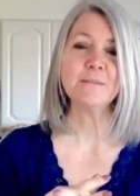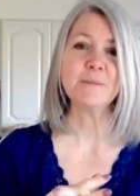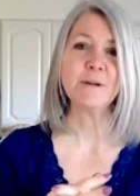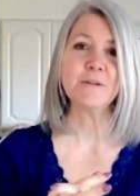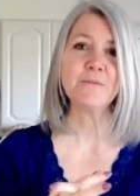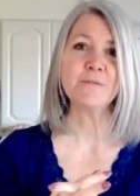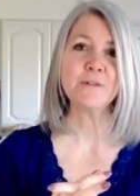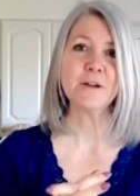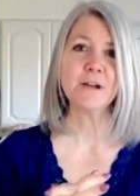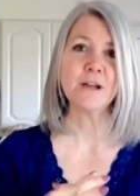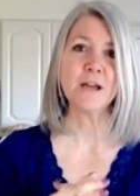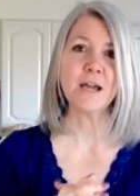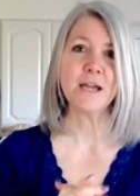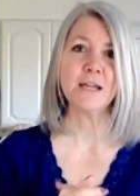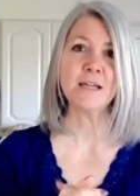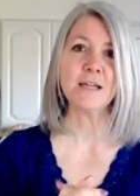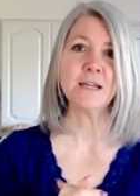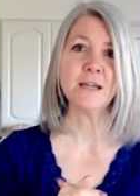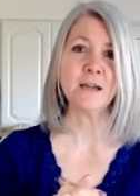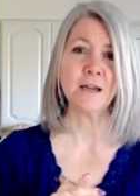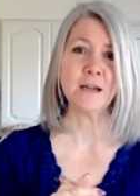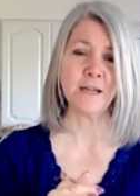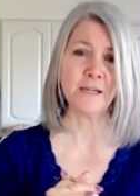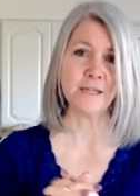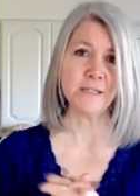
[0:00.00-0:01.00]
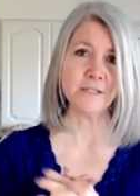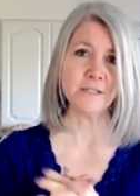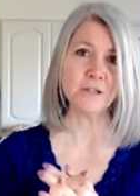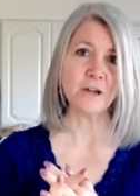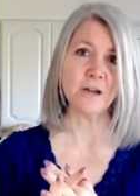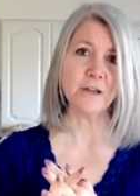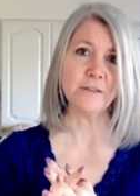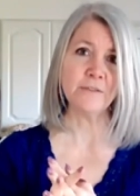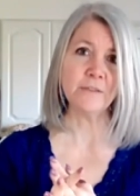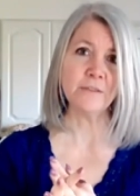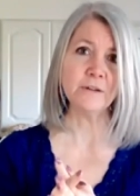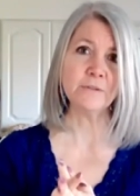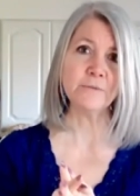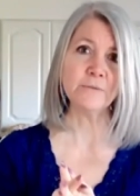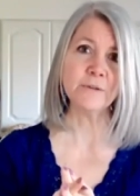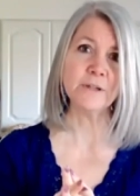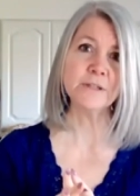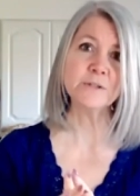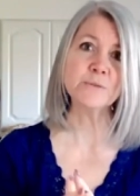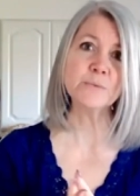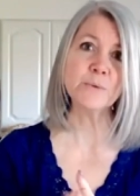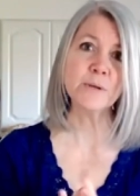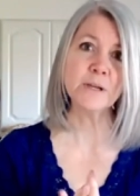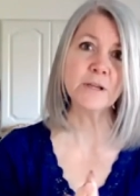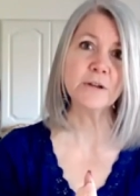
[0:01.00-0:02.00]
my friend Heidi Totten that
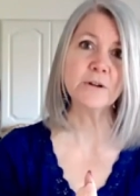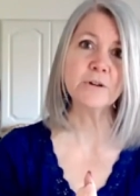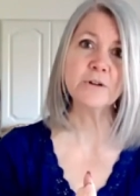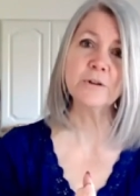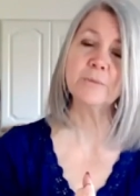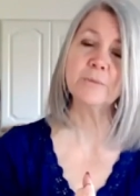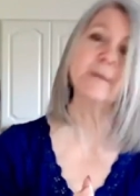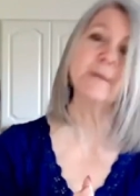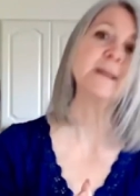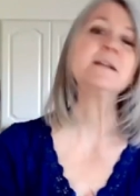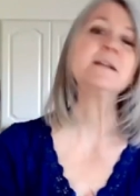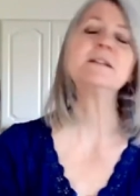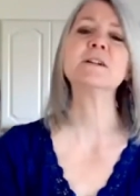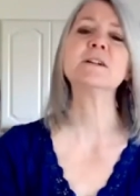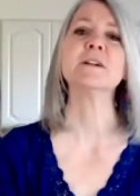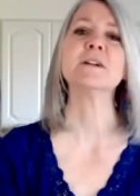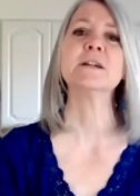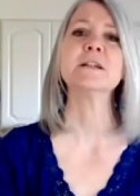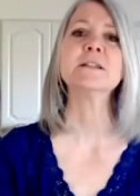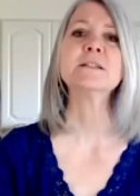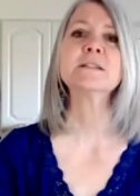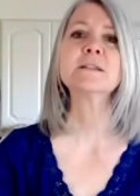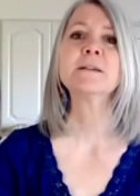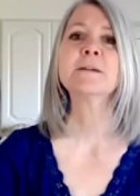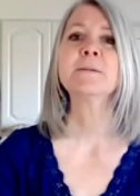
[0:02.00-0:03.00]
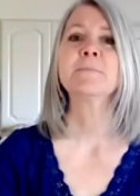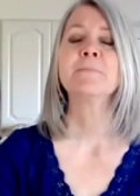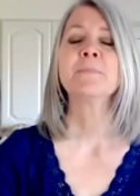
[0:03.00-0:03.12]
runs 100 Humanitarians,